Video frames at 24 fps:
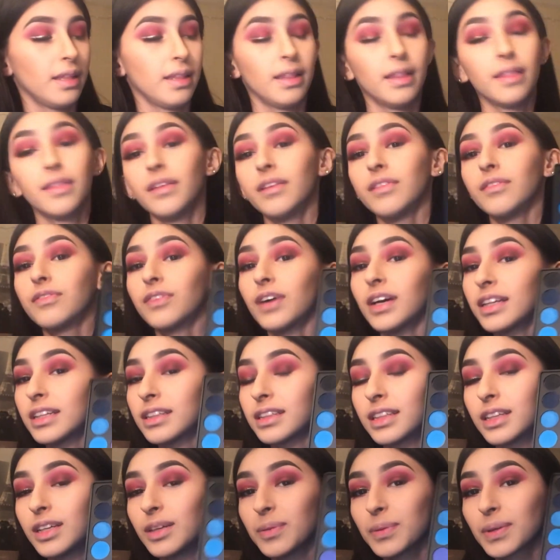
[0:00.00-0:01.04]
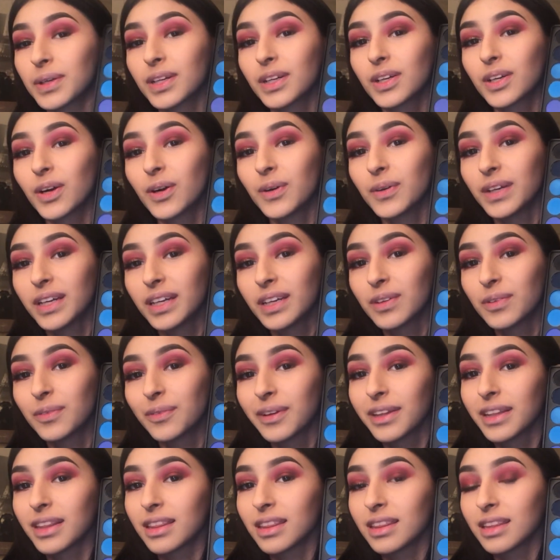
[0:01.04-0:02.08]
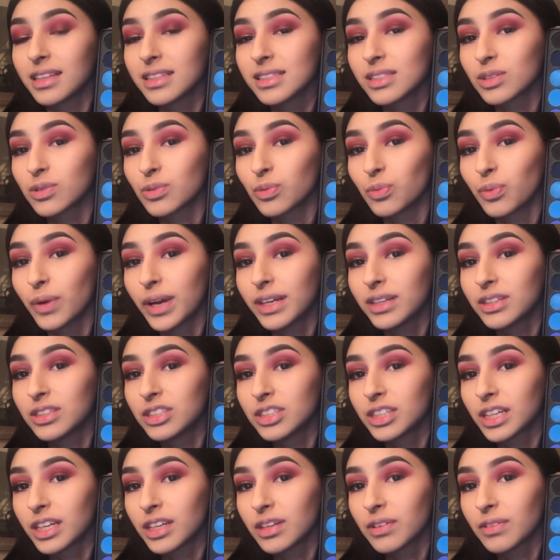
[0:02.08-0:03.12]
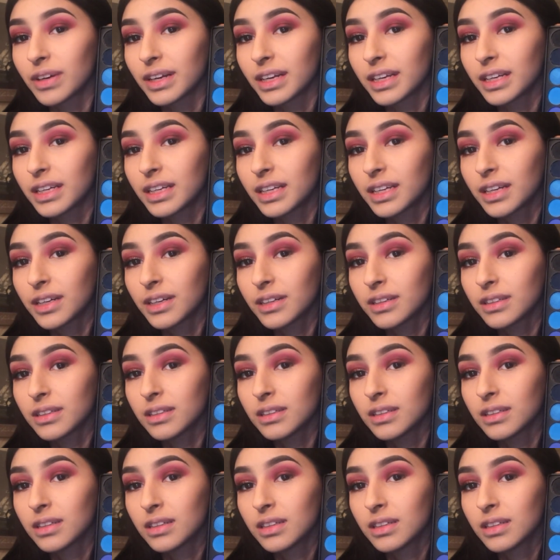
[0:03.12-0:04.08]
And then finally we're going to go in with this red shade right here.